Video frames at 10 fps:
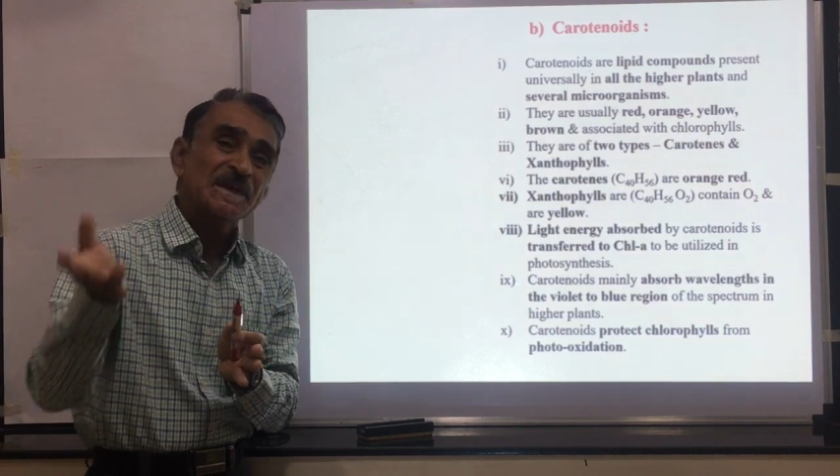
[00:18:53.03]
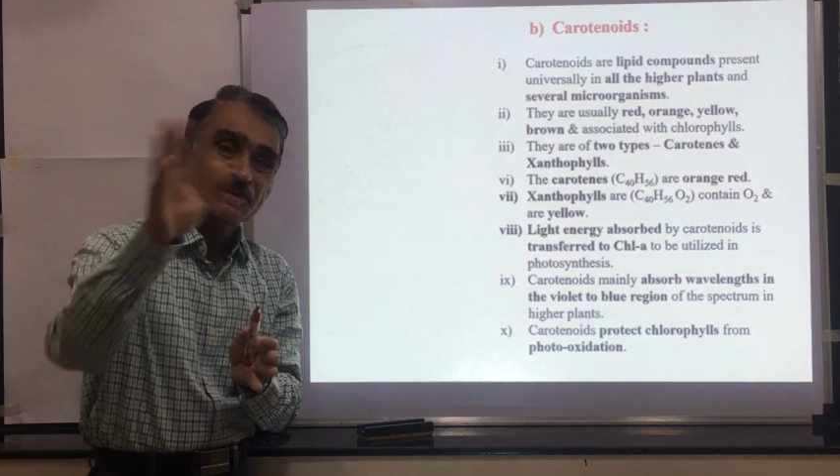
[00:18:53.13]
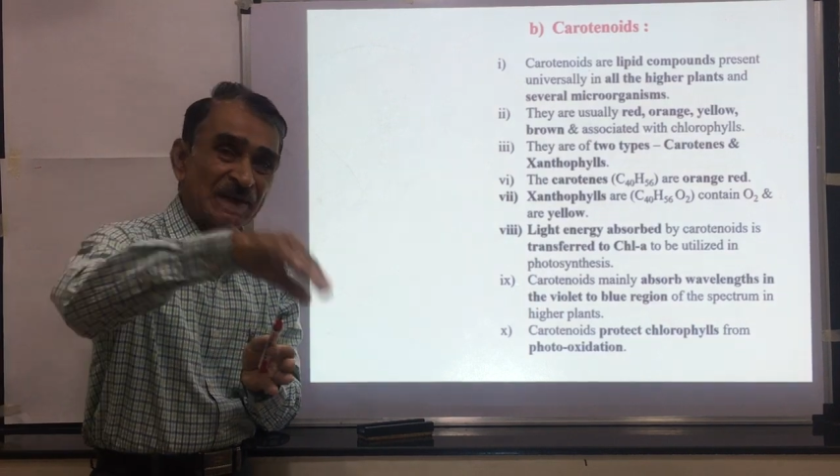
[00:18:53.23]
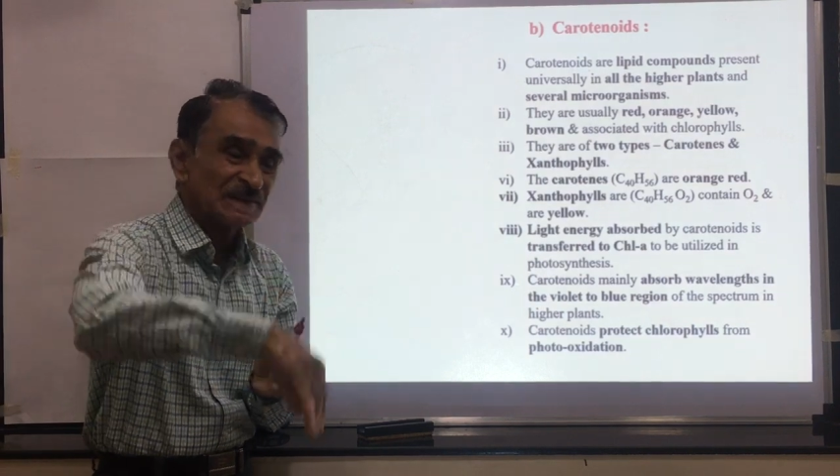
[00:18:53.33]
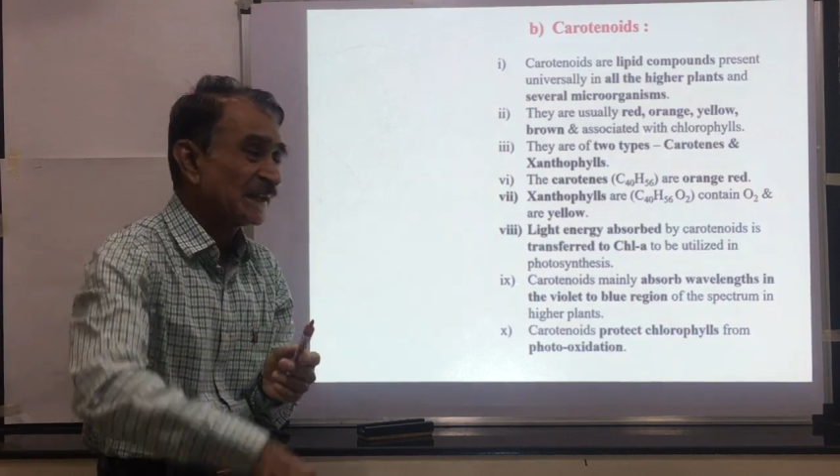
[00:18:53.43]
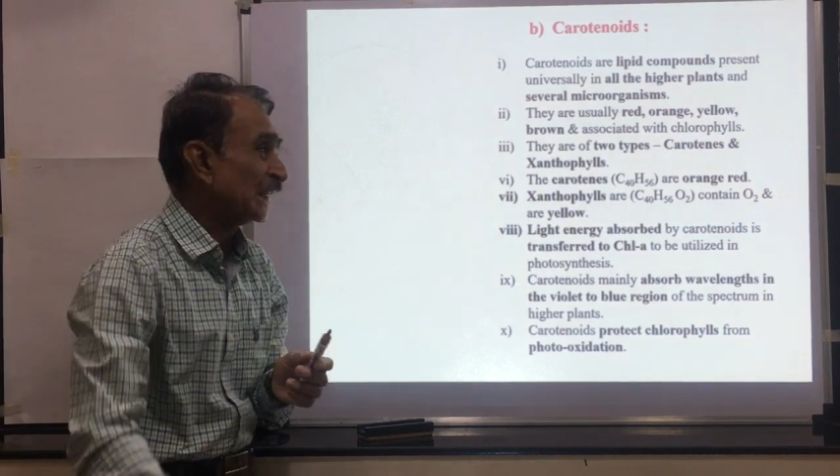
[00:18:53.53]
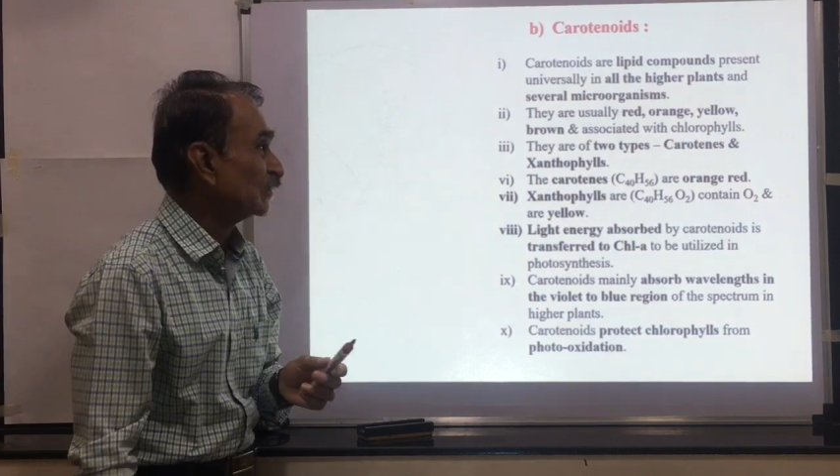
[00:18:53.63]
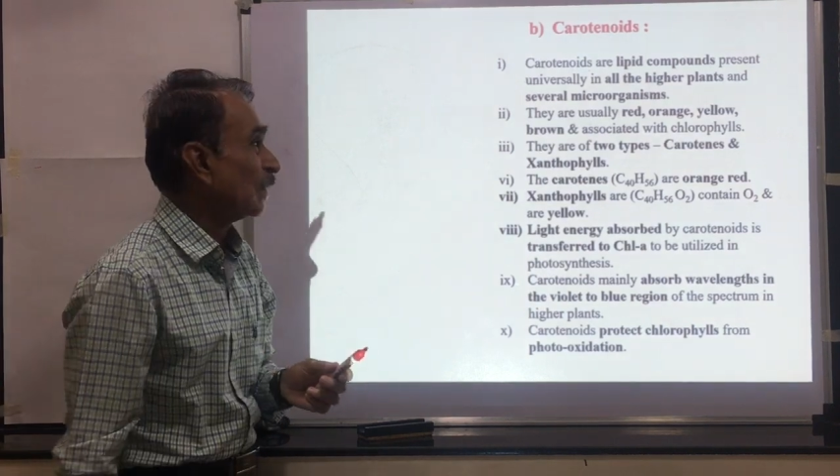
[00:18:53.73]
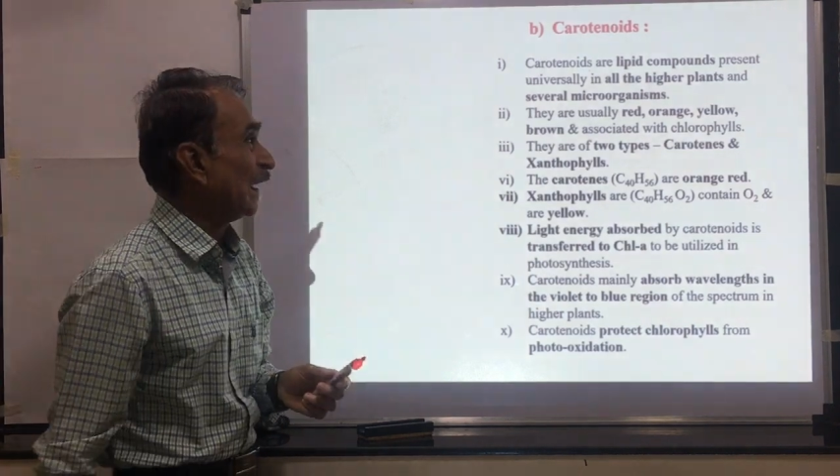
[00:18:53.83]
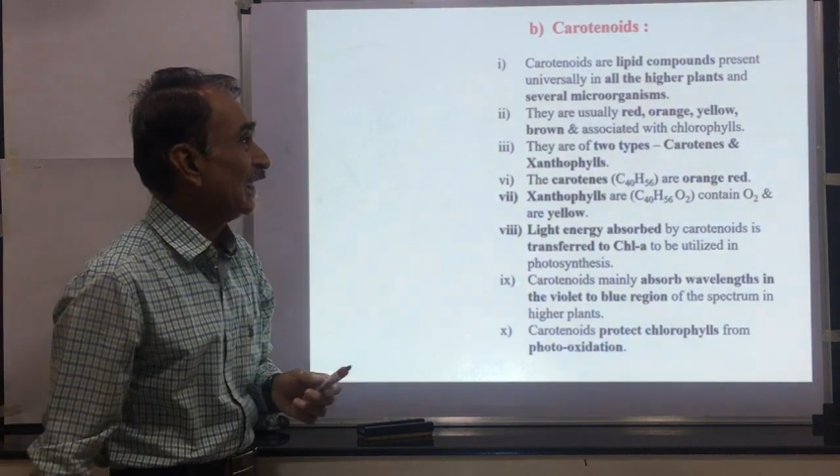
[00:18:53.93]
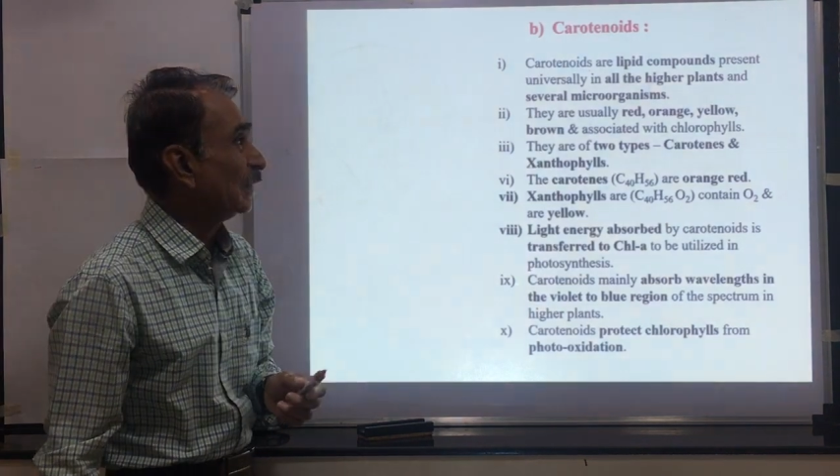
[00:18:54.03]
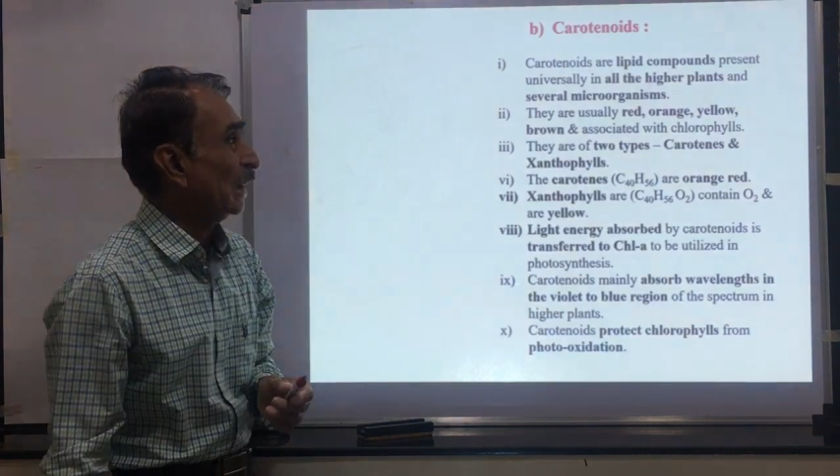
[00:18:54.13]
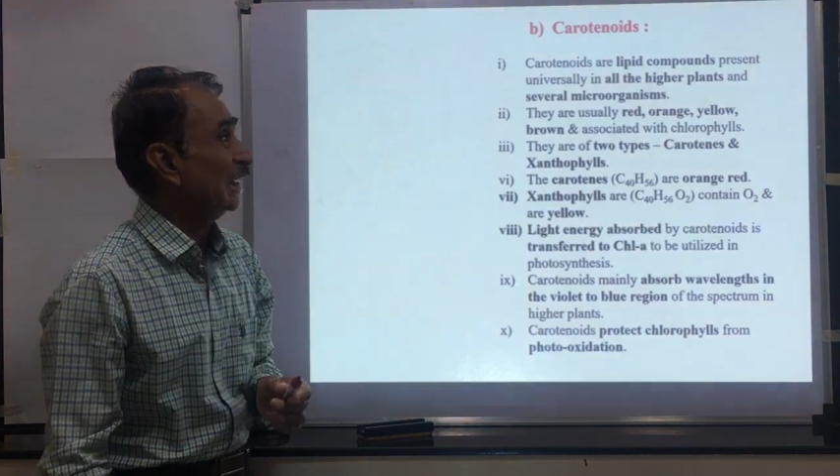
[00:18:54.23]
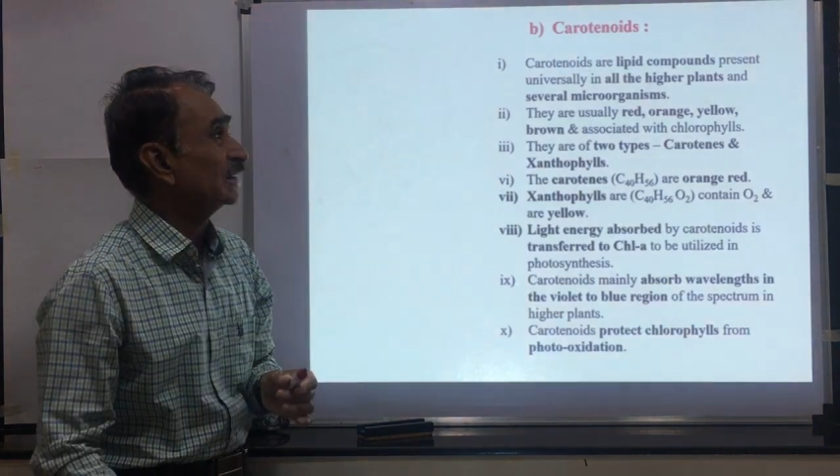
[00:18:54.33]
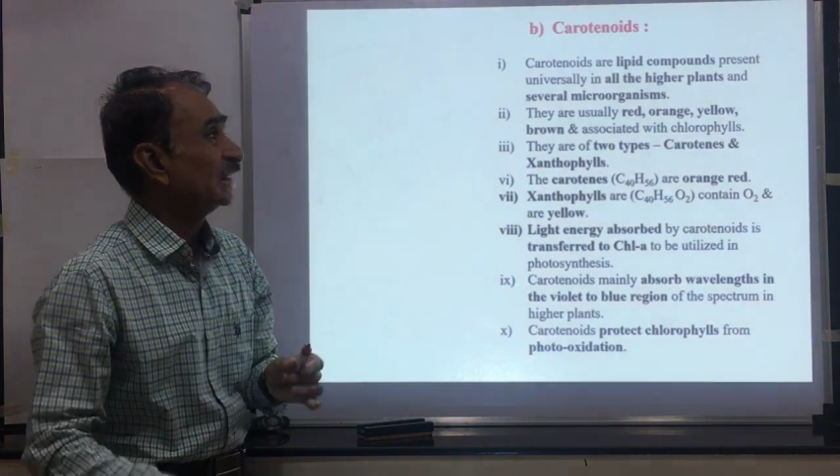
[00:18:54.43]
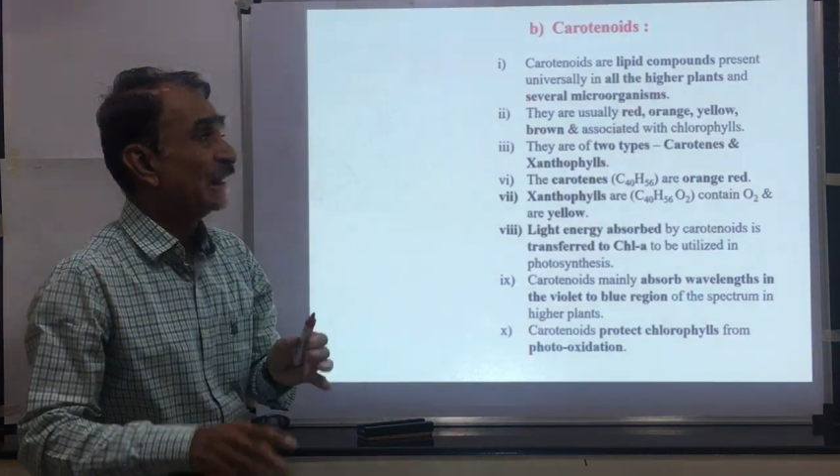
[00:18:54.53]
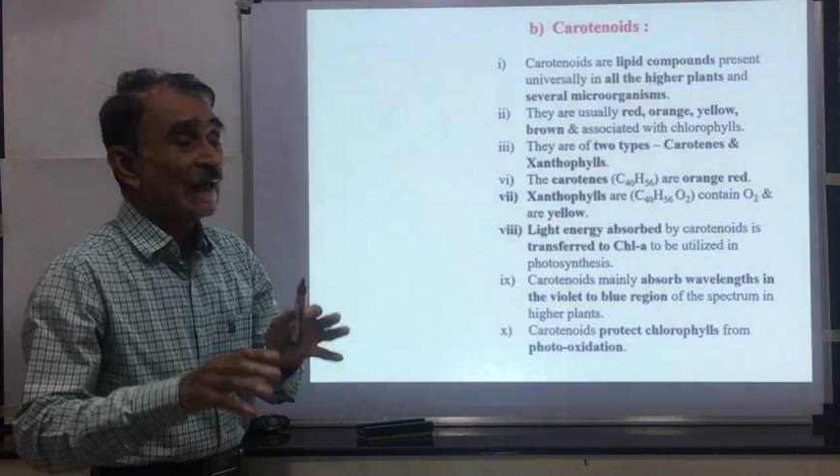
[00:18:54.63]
as well as in case of higher plants.